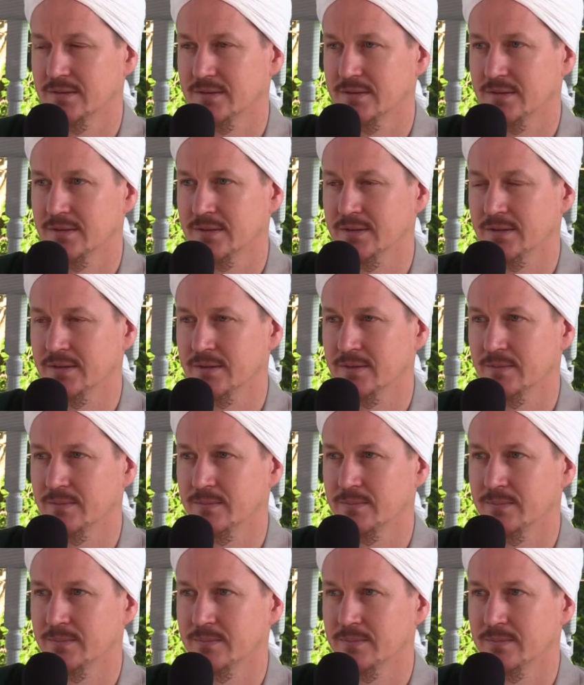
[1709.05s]
And
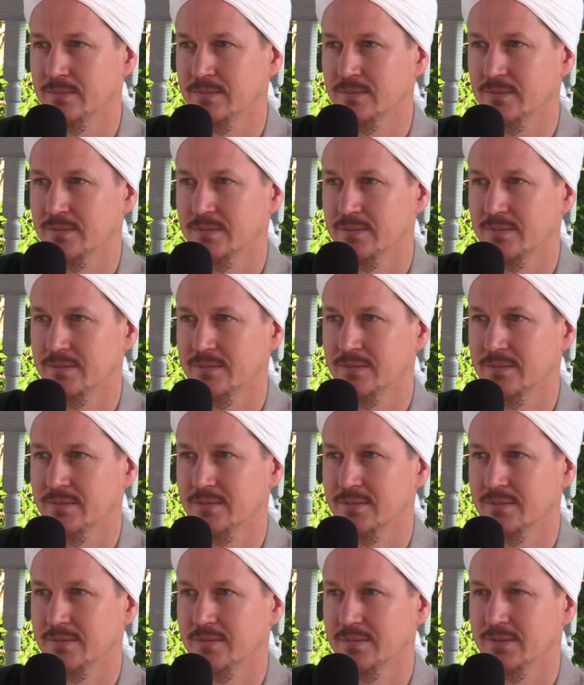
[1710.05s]

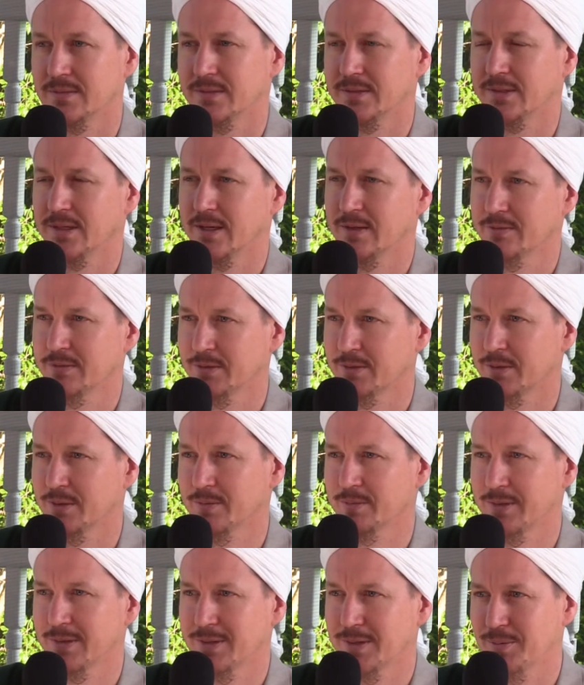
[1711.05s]
did I ever tell you
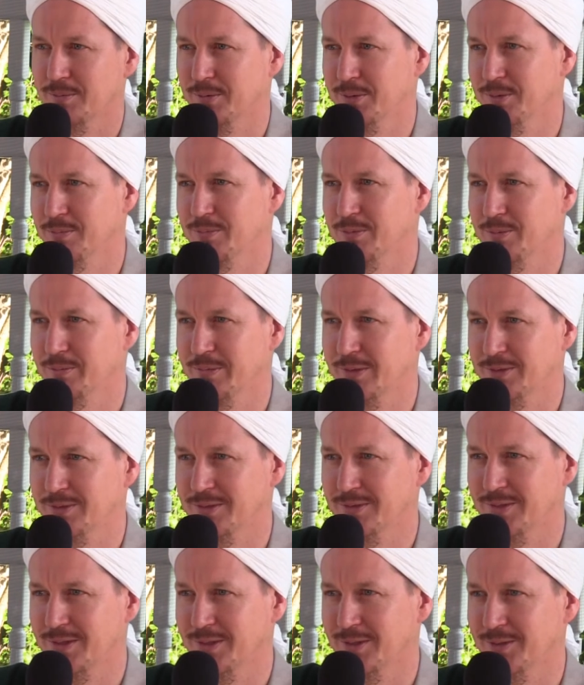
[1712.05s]
about that book,
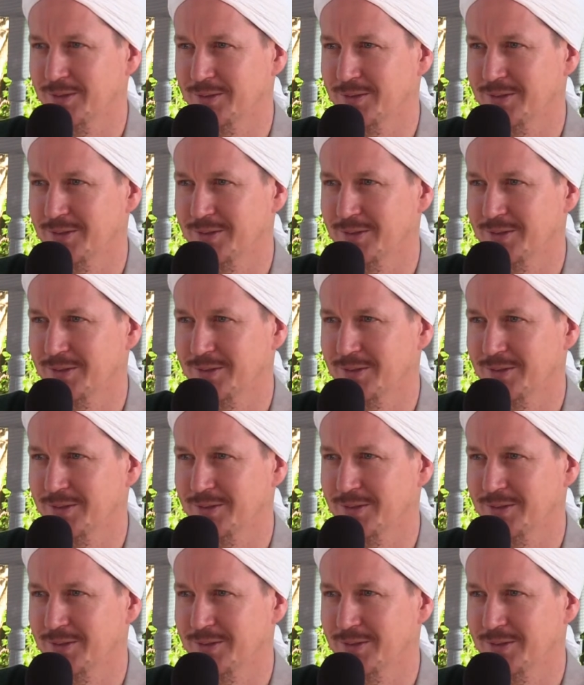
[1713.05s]
Message Down Under?